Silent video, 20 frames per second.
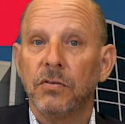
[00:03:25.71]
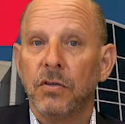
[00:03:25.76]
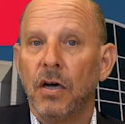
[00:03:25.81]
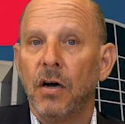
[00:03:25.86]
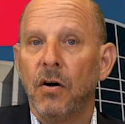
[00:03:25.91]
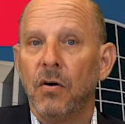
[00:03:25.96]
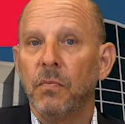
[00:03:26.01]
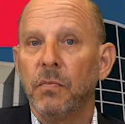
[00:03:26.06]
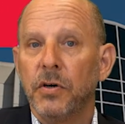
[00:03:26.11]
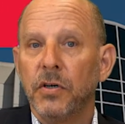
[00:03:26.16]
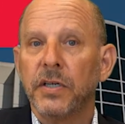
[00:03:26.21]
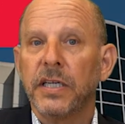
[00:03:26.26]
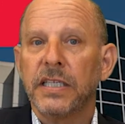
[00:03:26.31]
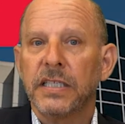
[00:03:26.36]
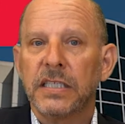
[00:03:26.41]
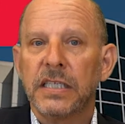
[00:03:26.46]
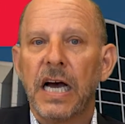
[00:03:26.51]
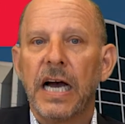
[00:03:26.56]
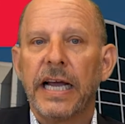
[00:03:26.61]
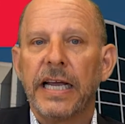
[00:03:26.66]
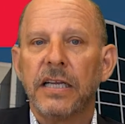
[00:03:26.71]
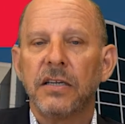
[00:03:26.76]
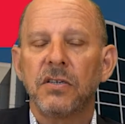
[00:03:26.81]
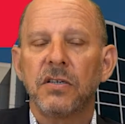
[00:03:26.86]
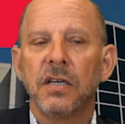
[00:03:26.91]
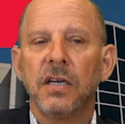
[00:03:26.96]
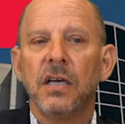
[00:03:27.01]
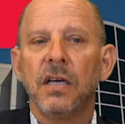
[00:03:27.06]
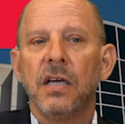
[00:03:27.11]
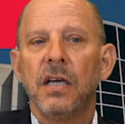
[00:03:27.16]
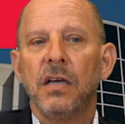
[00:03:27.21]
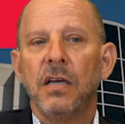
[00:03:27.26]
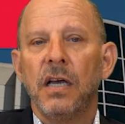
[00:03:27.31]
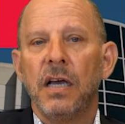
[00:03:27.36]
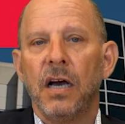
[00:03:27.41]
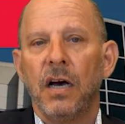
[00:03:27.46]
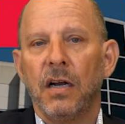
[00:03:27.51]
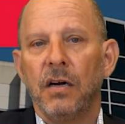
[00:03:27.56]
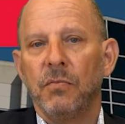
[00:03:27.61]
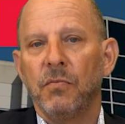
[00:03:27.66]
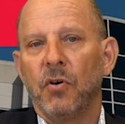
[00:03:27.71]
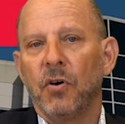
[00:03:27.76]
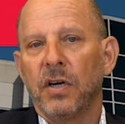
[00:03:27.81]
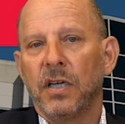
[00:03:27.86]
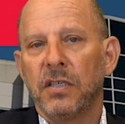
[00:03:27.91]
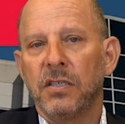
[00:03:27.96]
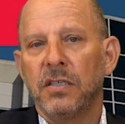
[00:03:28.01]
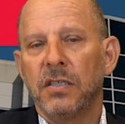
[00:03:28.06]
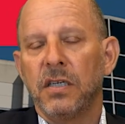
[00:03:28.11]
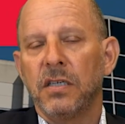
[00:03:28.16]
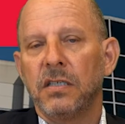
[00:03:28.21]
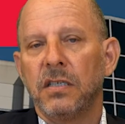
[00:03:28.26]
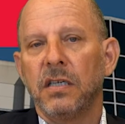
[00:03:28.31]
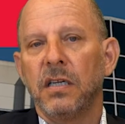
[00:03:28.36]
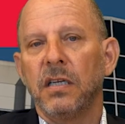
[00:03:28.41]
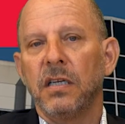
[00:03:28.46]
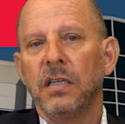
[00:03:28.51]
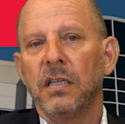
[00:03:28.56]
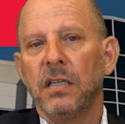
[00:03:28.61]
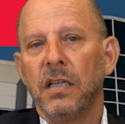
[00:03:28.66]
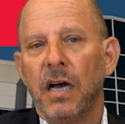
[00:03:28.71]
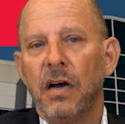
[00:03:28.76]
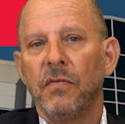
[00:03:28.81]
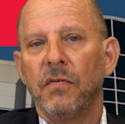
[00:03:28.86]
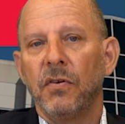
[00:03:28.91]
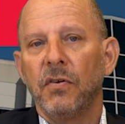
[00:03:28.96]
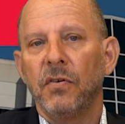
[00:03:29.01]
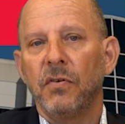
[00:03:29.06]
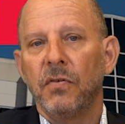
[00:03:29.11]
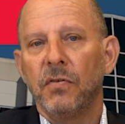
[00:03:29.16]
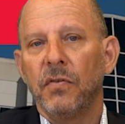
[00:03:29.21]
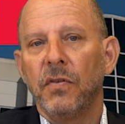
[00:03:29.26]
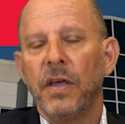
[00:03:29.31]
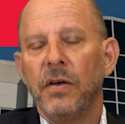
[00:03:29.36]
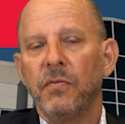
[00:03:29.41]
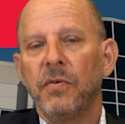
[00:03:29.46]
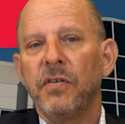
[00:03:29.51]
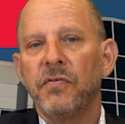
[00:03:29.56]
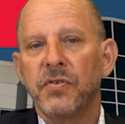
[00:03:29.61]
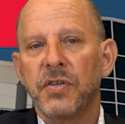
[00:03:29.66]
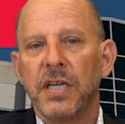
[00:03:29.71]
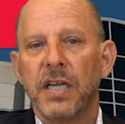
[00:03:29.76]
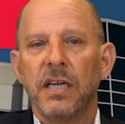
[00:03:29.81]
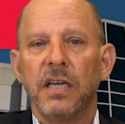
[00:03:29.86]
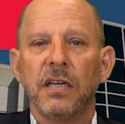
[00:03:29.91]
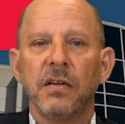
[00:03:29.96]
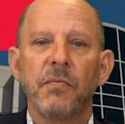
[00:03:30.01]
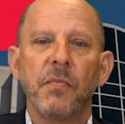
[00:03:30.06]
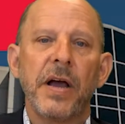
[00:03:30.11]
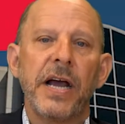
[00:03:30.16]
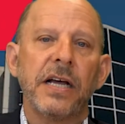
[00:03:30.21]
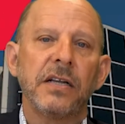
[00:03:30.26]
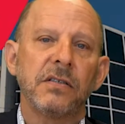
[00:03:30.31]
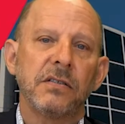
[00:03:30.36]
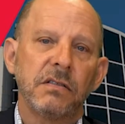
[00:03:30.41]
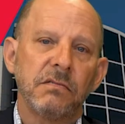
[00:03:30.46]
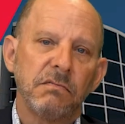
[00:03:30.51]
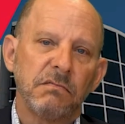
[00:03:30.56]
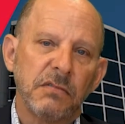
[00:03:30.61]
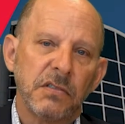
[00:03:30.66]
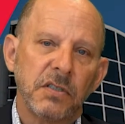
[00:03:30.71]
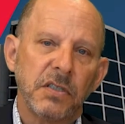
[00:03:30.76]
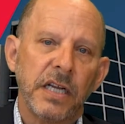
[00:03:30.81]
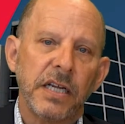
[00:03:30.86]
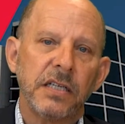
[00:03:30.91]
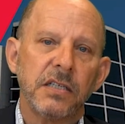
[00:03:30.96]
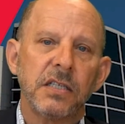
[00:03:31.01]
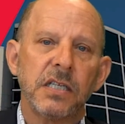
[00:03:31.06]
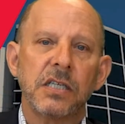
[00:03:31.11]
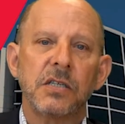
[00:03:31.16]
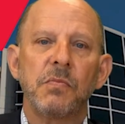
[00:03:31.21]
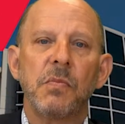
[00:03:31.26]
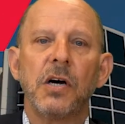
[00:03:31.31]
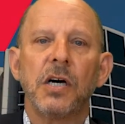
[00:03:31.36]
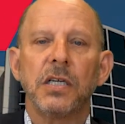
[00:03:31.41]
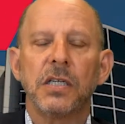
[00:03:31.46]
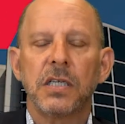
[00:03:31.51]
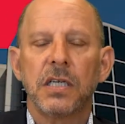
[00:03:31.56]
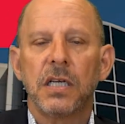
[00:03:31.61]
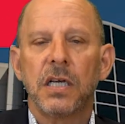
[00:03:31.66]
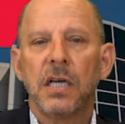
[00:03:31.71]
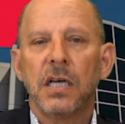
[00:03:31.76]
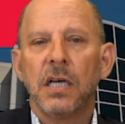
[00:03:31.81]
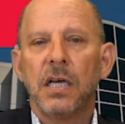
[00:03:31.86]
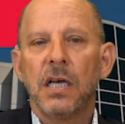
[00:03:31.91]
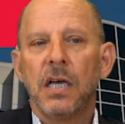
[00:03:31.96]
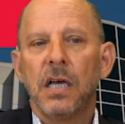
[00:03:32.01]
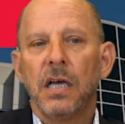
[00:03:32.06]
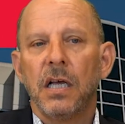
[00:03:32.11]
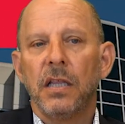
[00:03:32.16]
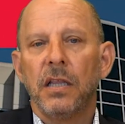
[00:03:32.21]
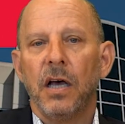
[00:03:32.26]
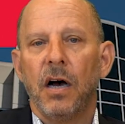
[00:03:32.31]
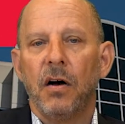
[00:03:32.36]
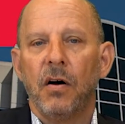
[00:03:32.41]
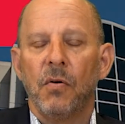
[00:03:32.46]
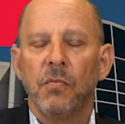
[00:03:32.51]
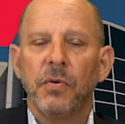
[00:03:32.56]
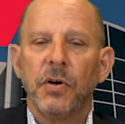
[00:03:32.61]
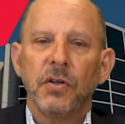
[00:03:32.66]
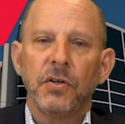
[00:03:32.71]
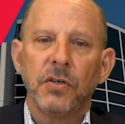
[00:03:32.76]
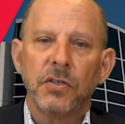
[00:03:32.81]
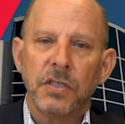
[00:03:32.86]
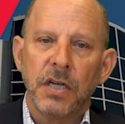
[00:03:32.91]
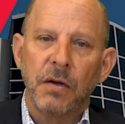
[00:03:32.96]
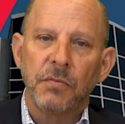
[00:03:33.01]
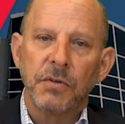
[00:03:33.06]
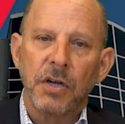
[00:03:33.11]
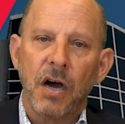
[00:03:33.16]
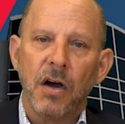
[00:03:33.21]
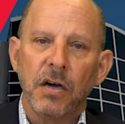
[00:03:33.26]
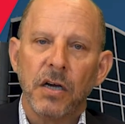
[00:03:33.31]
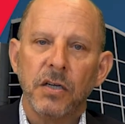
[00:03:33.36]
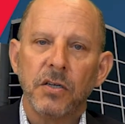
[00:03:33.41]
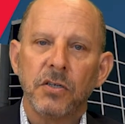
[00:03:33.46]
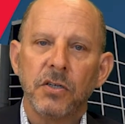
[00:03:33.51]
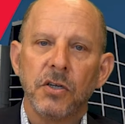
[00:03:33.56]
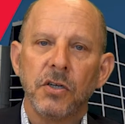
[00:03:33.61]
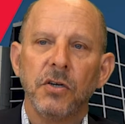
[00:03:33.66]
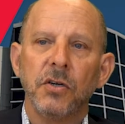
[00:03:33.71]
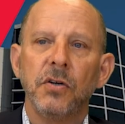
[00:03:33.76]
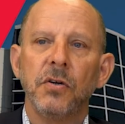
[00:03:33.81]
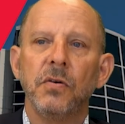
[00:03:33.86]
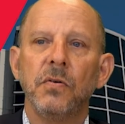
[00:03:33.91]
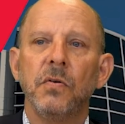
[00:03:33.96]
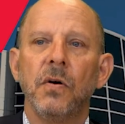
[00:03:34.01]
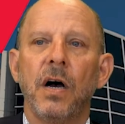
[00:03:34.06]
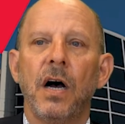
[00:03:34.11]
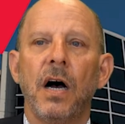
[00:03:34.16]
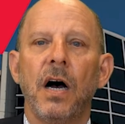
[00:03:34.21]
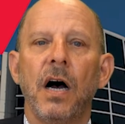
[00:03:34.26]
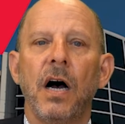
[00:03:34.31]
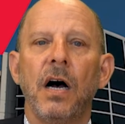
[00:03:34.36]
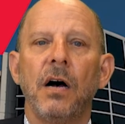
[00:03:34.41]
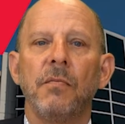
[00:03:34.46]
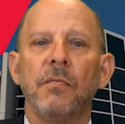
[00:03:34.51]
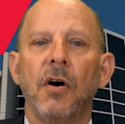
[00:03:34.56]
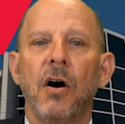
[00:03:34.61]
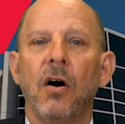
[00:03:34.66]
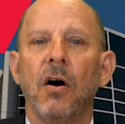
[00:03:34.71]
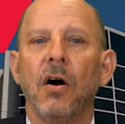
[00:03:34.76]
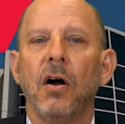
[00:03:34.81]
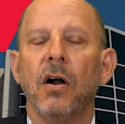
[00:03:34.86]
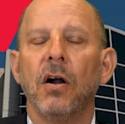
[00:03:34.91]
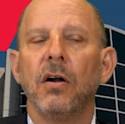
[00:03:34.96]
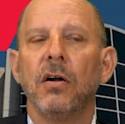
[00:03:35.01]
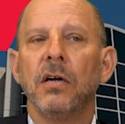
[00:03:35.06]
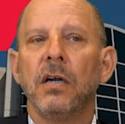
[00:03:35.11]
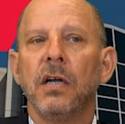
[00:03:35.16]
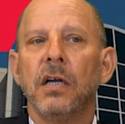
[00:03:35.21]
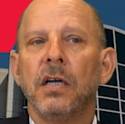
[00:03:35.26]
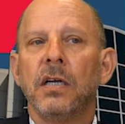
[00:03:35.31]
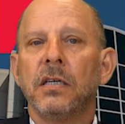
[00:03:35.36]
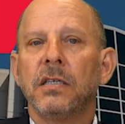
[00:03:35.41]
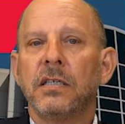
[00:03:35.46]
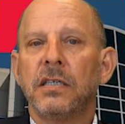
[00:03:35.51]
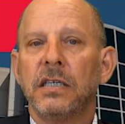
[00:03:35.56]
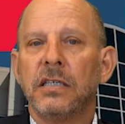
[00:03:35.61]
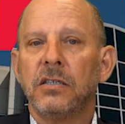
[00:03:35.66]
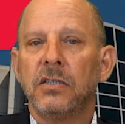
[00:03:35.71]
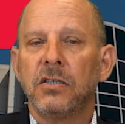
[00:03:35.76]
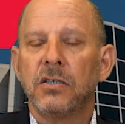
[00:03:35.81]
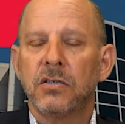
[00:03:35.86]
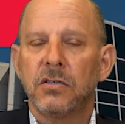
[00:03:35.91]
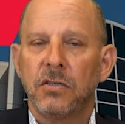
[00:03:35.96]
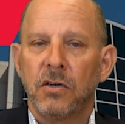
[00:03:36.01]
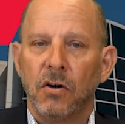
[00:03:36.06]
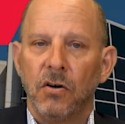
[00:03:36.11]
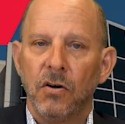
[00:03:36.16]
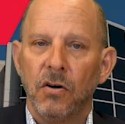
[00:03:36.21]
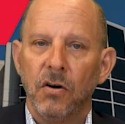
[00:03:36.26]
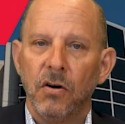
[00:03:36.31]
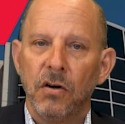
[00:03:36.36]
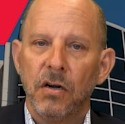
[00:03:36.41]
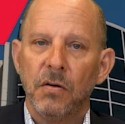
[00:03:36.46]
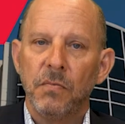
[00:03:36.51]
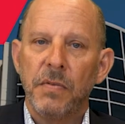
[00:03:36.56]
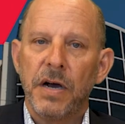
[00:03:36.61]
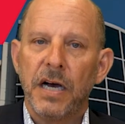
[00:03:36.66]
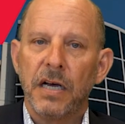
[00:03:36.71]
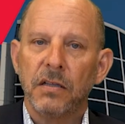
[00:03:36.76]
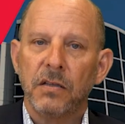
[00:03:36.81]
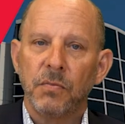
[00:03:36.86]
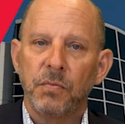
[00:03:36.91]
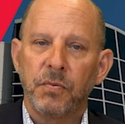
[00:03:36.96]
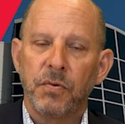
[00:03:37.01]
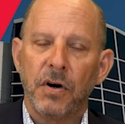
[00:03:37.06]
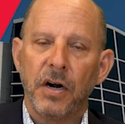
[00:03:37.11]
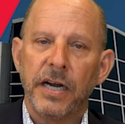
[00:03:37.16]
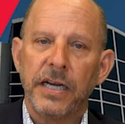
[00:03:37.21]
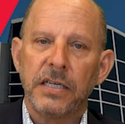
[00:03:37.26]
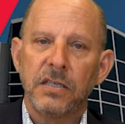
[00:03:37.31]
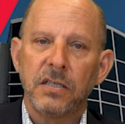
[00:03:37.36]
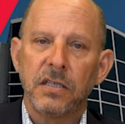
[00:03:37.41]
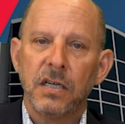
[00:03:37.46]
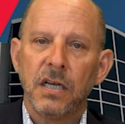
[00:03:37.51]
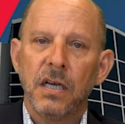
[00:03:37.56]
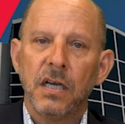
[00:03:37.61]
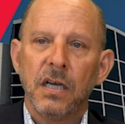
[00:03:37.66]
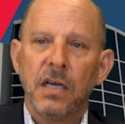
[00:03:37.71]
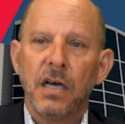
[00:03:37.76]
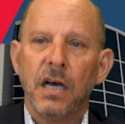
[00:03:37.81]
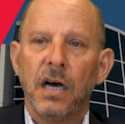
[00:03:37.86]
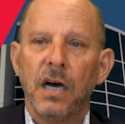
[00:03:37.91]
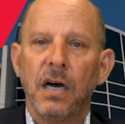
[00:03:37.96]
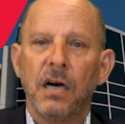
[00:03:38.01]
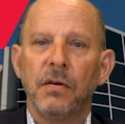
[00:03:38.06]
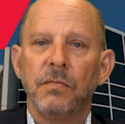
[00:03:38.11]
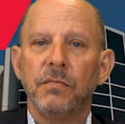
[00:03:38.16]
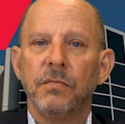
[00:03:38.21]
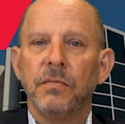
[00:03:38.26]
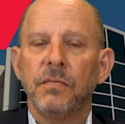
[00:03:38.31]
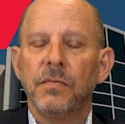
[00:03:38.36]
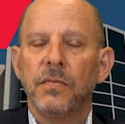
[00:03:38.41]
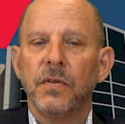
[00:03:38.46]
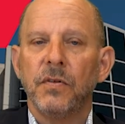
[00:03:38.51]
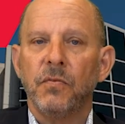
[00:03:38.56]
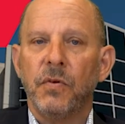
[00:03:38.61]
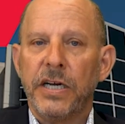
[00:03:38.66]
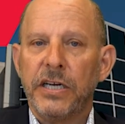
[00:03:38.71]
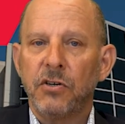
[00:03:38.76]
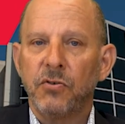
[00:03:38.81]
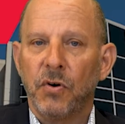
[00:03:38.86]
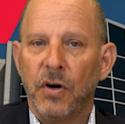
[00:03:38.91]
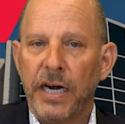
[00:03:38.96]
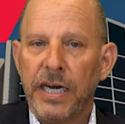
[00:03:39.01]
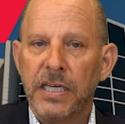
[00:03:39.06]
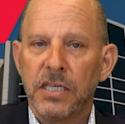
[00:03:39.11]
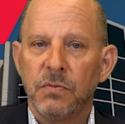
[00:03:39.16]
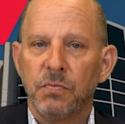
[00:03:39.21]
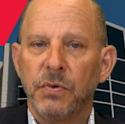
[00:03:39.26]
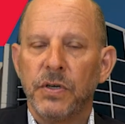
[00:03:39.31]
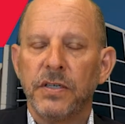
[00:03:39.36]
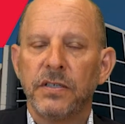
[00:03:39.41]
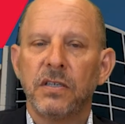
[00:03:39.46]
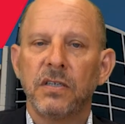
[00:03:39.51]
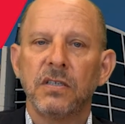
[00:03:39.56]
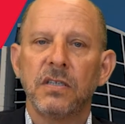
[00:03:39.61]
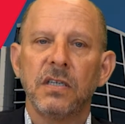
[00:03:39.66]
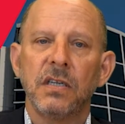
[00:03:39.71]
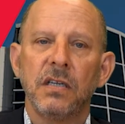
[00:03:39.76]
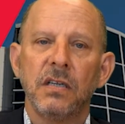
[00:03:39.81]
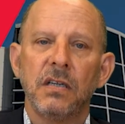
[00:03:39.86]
home building sites on a more consistent level than we've seen in the past, say, 6 months. The home builders I'm talking to are concerned about the price retracement